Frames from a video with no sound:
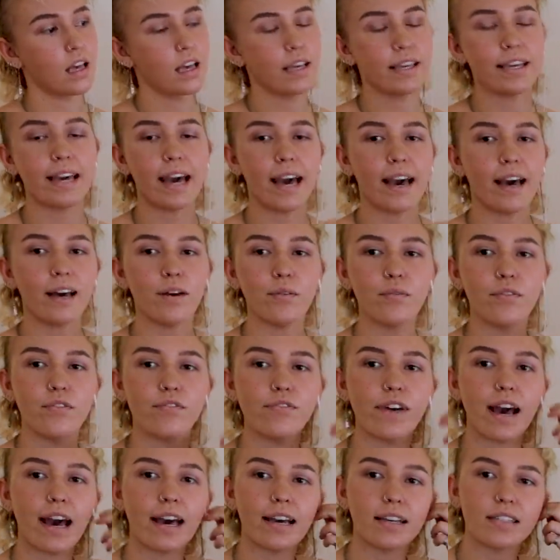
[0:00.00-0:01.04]
yeah,
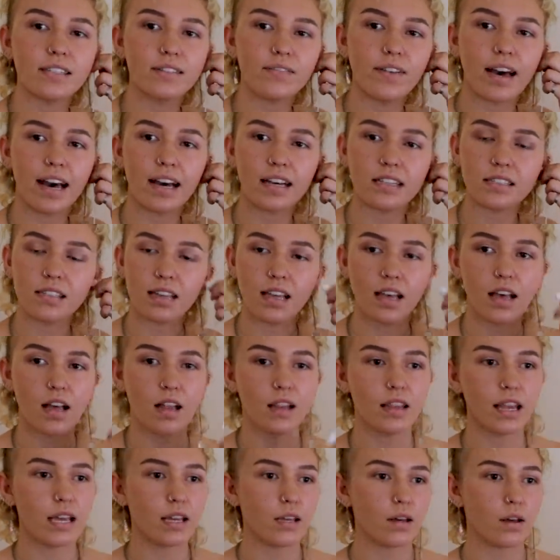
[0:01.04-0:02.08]
facts, facts.
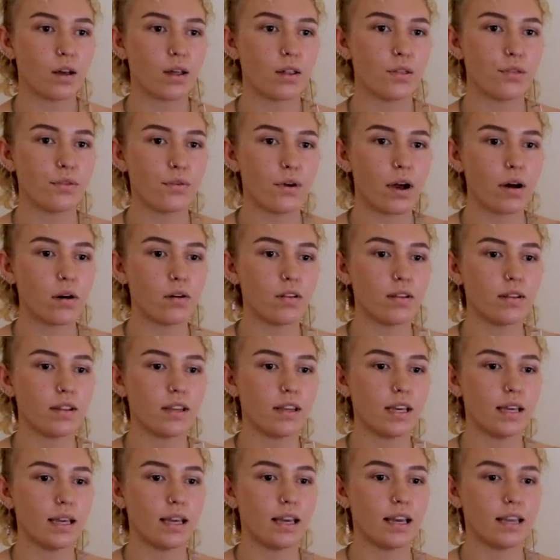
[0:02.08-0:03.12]
Like throughout
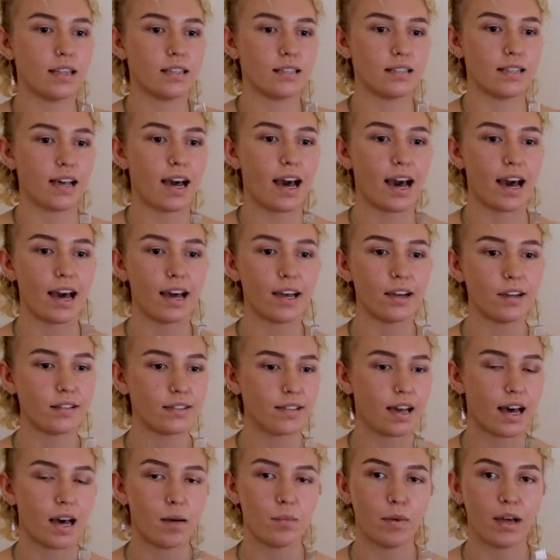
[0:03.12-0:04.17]
the entire
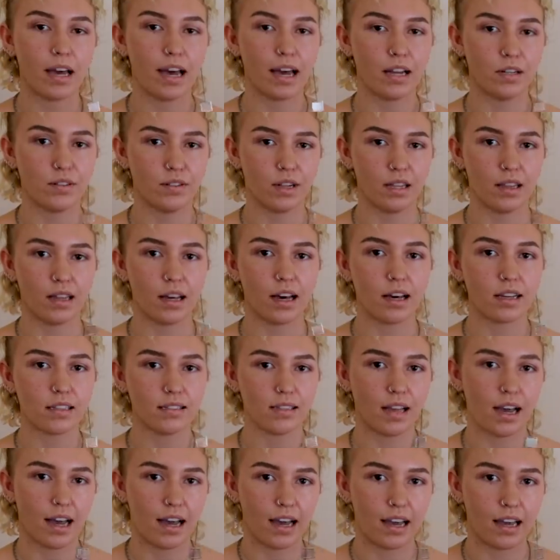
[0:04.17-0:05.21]
time I had
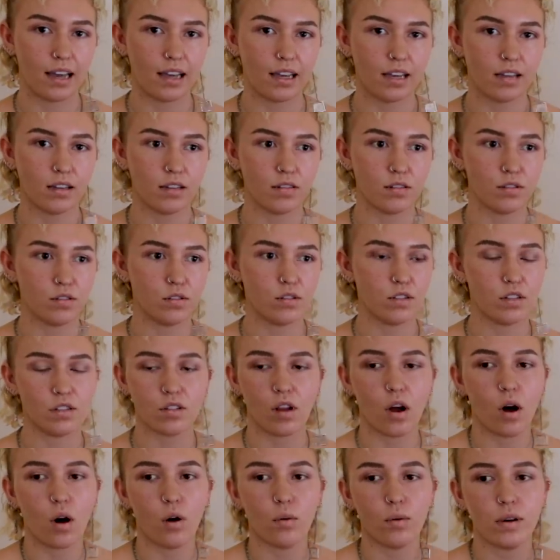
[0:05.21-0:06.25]
dreadlocks, I
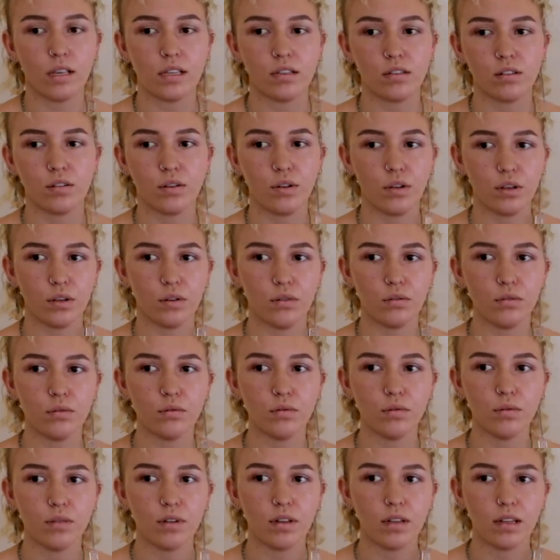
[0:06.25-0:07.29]
just always
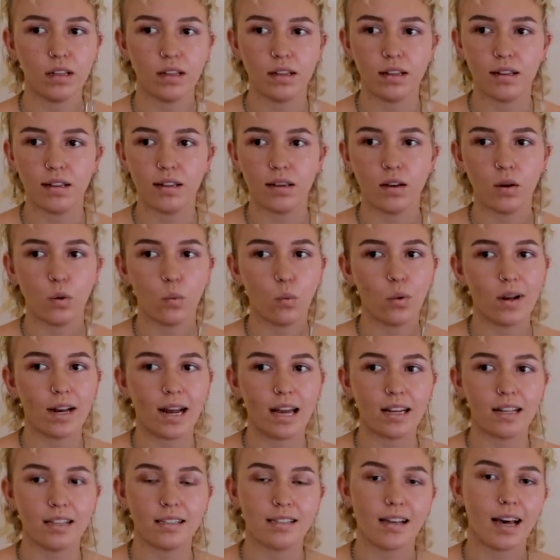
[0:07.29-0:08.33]
knew when
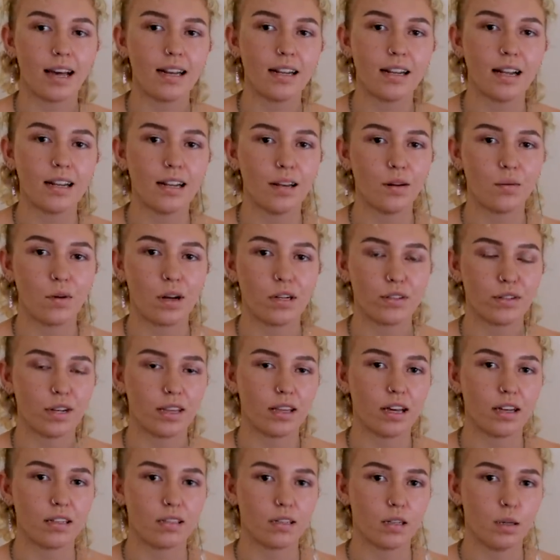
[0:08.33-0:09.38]
I decided I didn't want
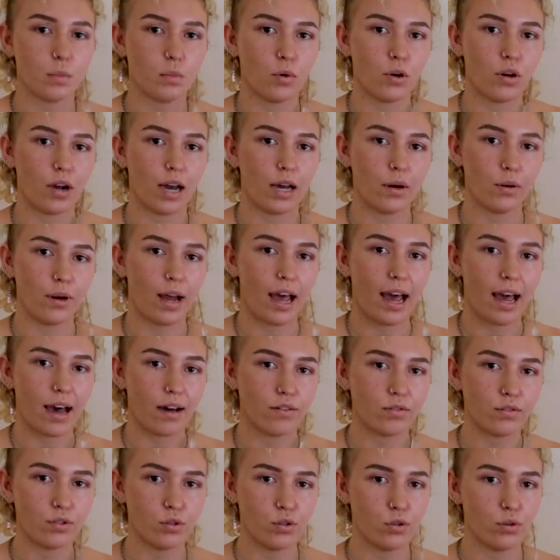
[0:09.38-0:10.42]
dreadlocks anymore, I would
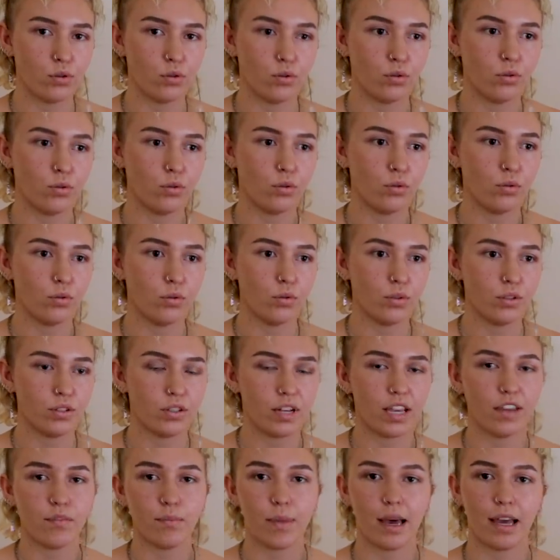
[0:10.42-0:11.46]
have to
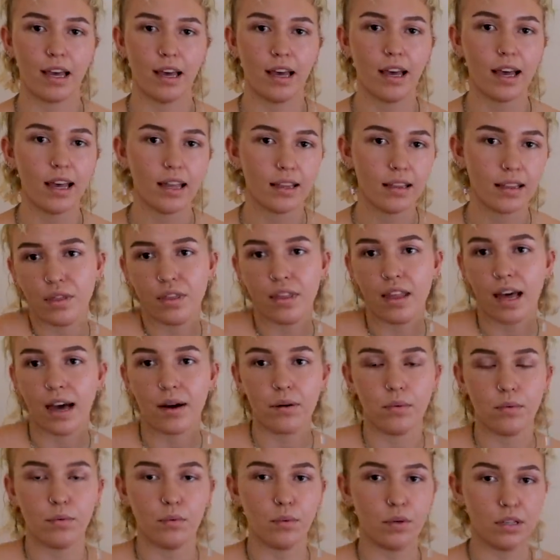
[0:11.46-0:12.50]
shave my head.
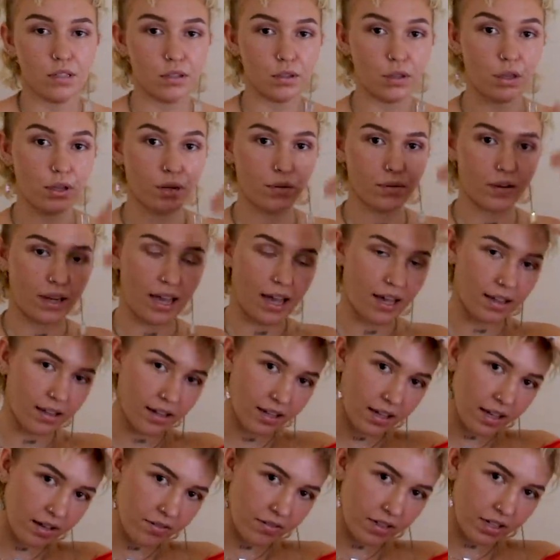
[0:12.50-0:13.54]
That was the
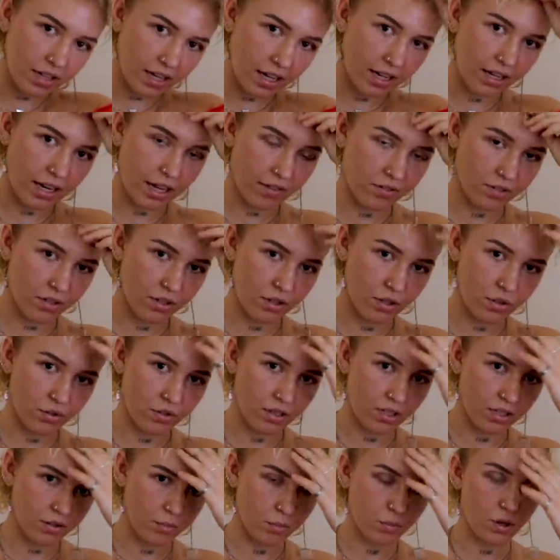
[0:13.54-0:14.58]
reality of it. I never knew
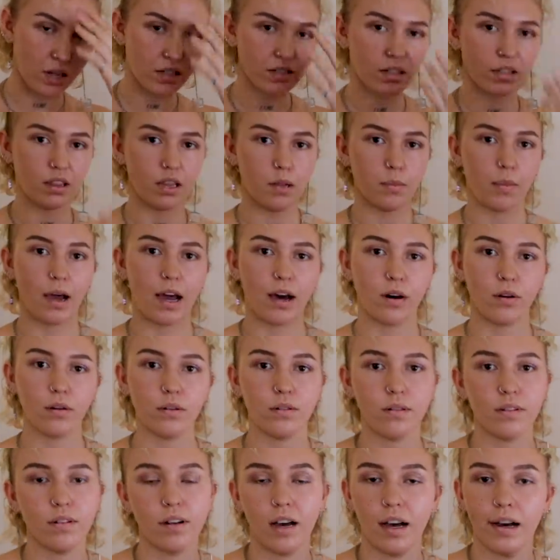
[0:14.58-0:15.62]
that brushing them
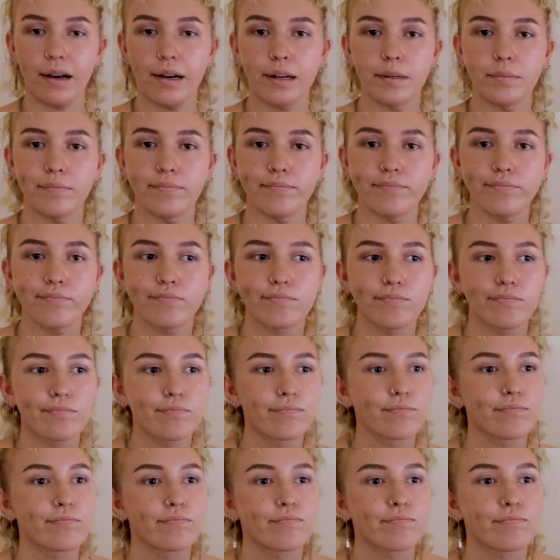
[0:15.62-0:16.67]
out um,
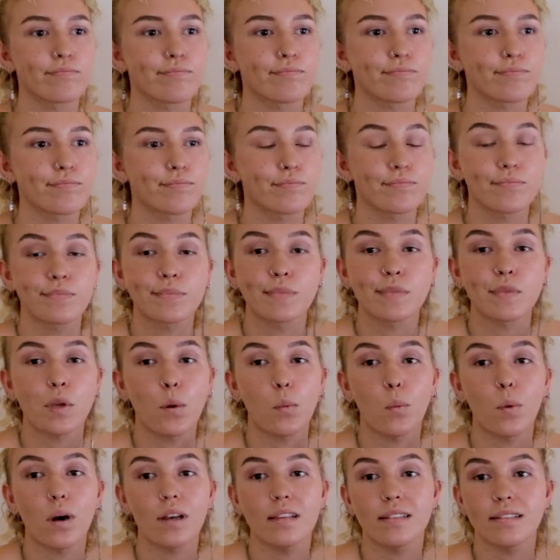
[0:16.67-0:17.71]

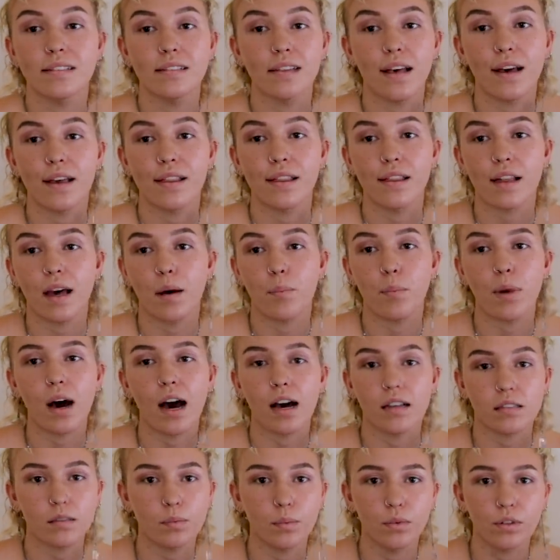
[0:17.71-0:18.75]
was a, a,
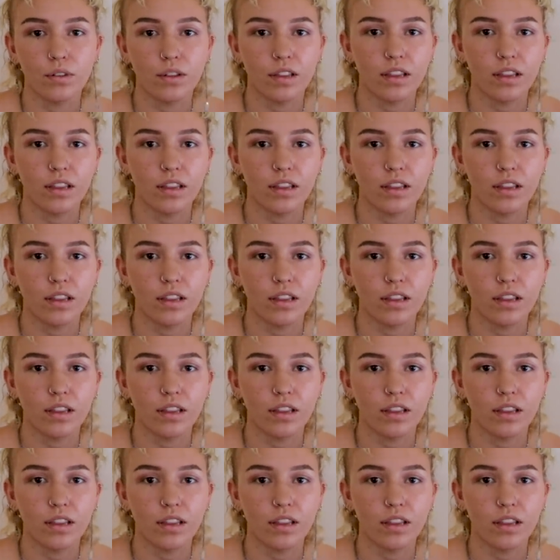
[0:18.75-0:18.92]
possible